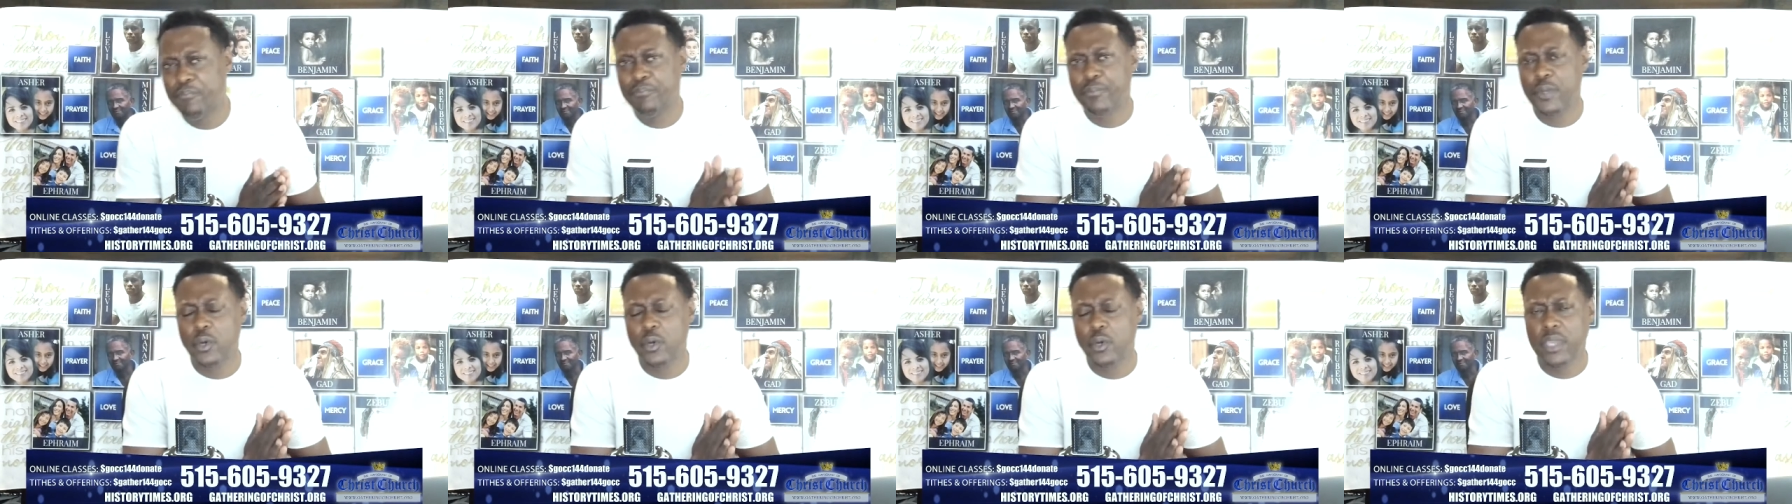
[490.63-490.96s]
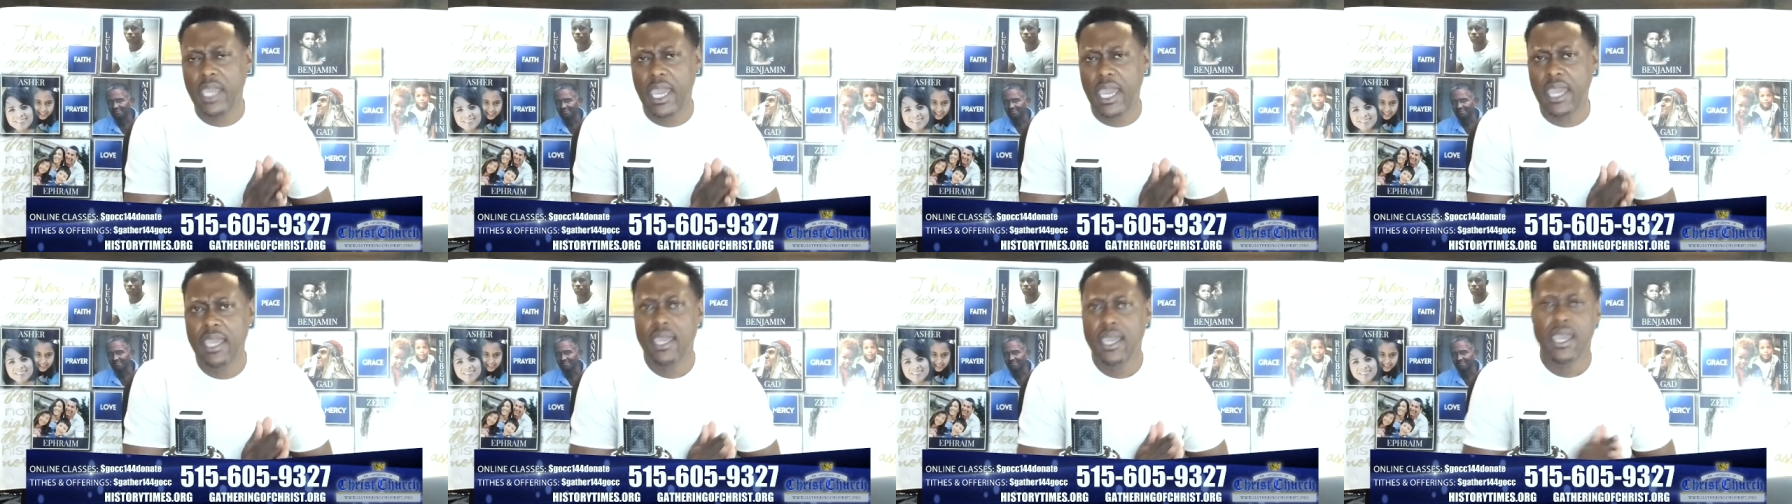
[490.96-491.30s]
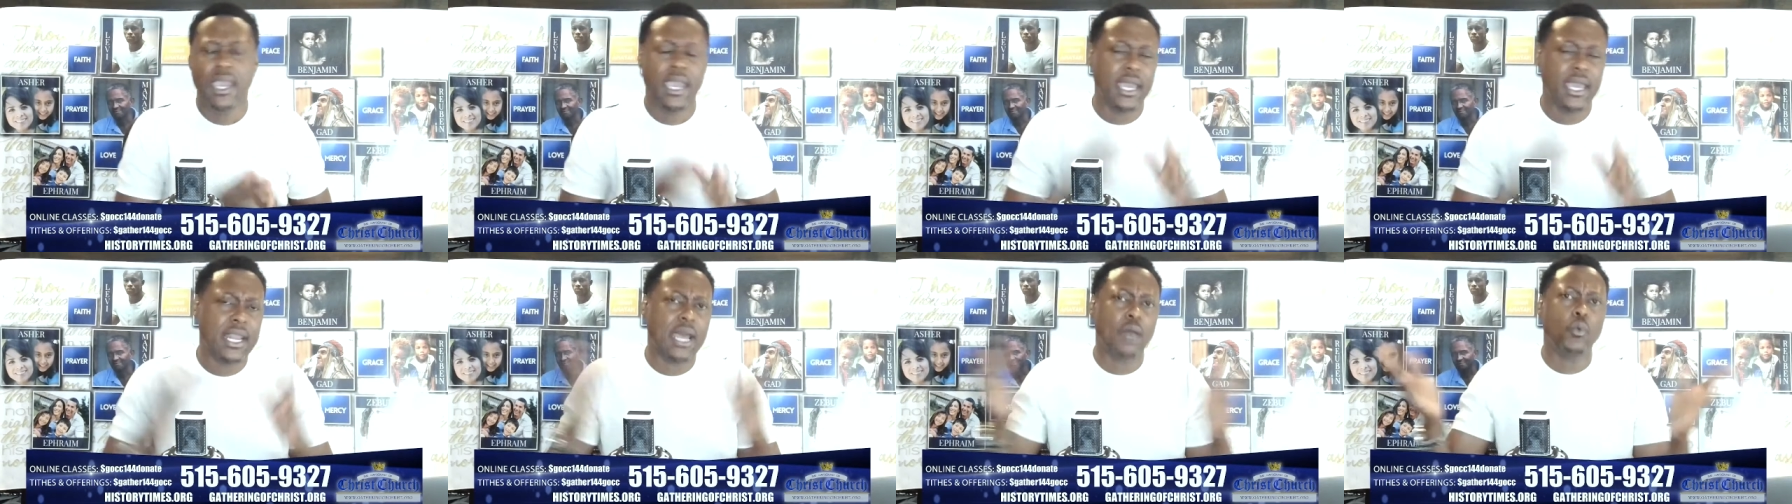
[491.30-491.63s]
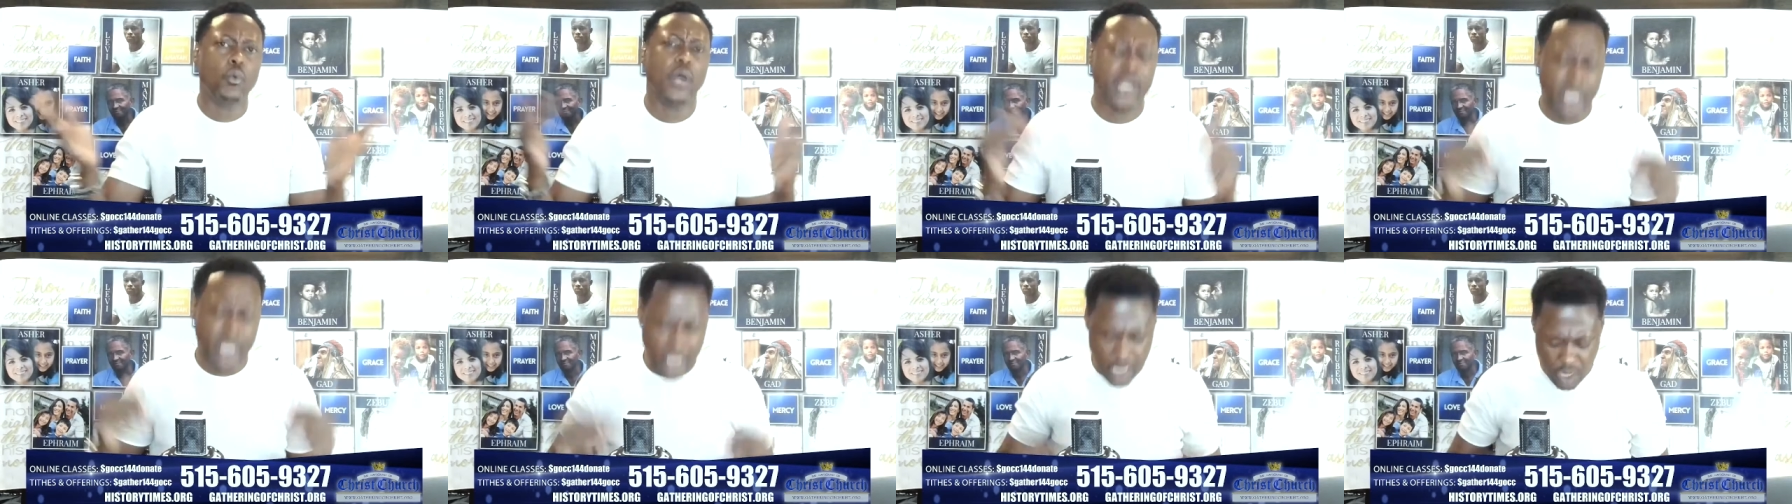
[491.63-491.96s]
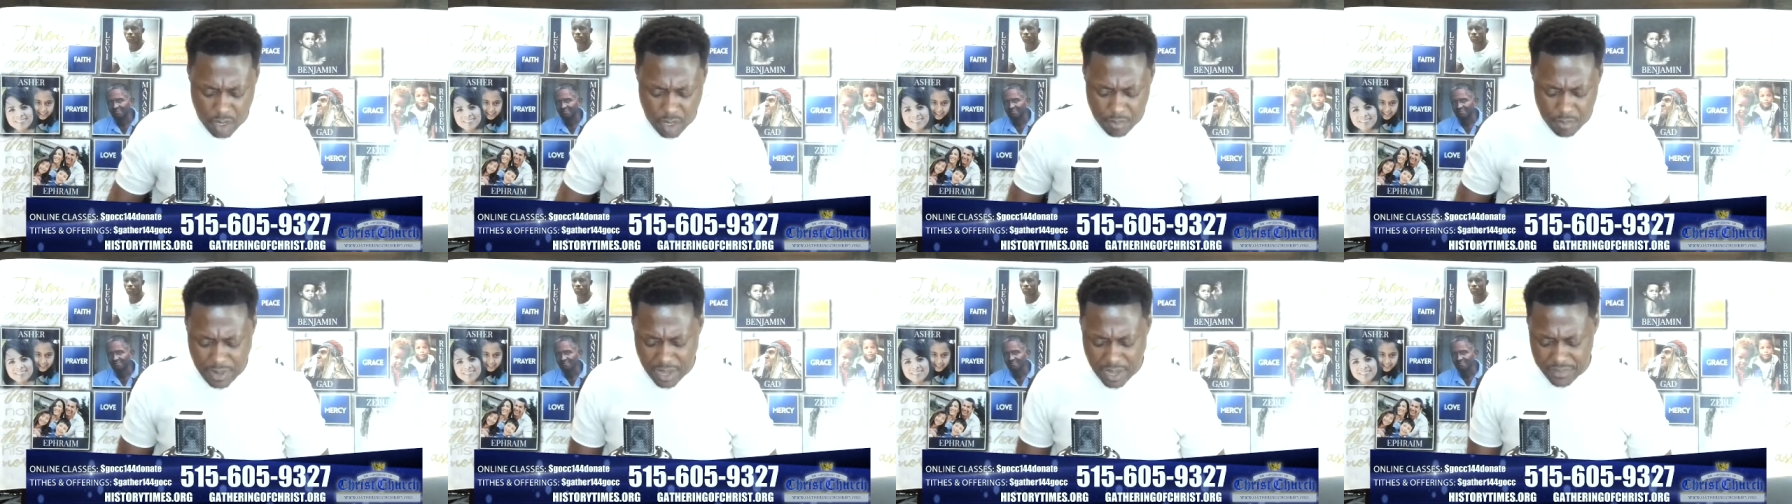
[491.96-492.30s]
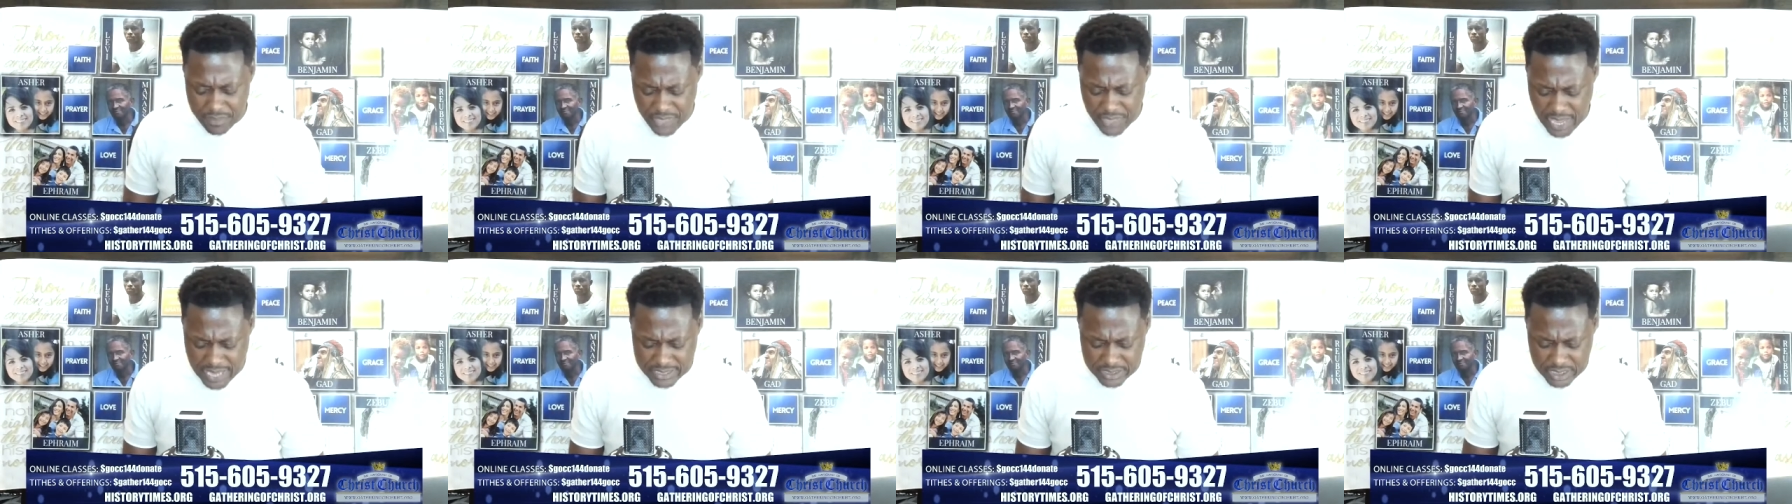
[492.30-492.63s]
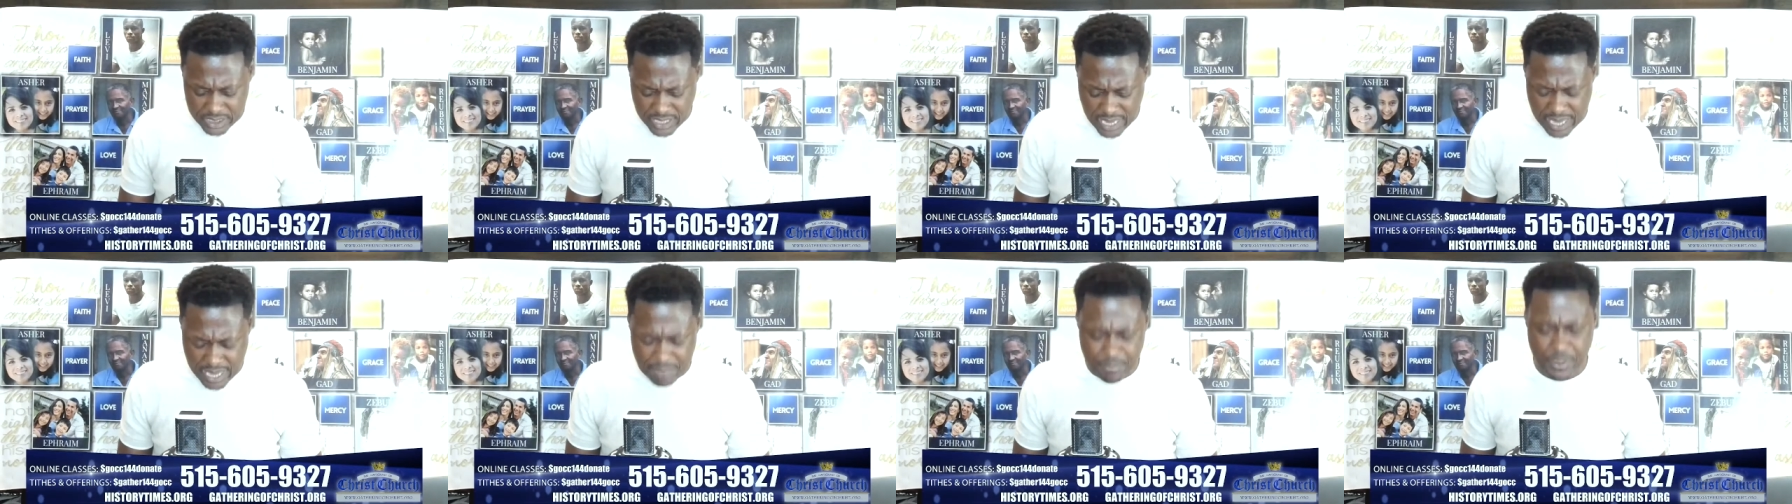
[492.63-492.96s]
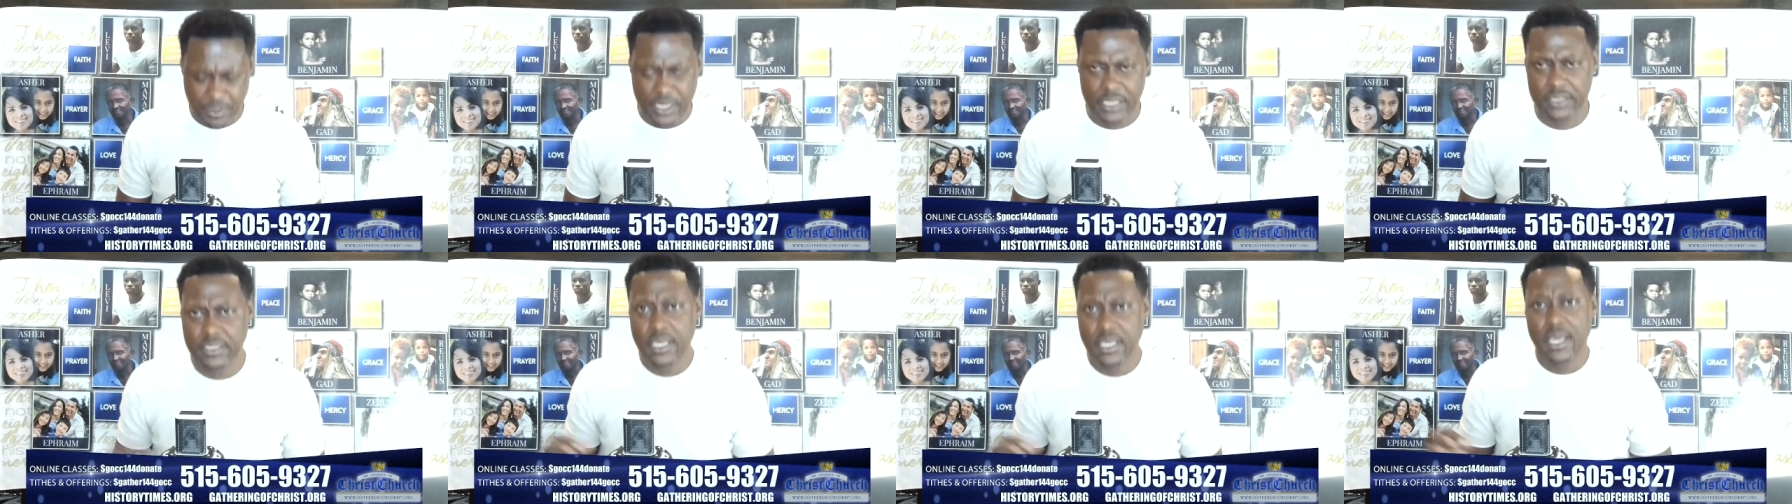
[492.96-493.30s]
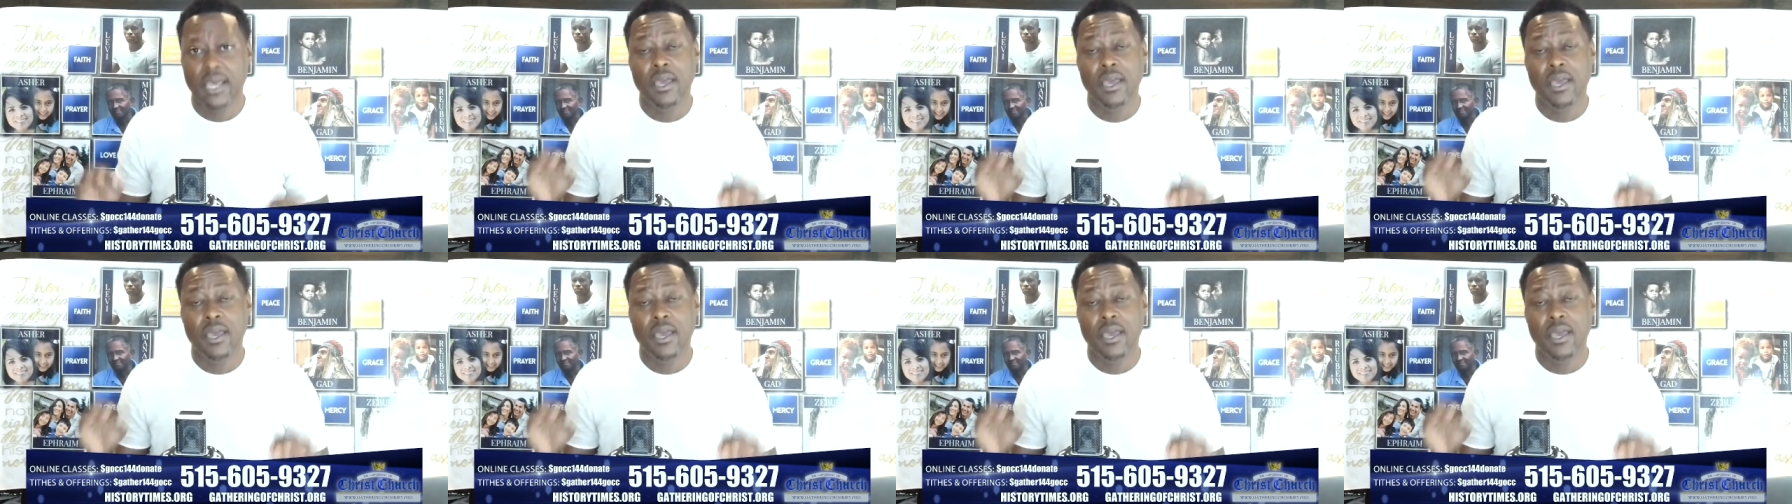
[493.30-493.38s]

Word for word: Okay? And I want to hear about that tonight because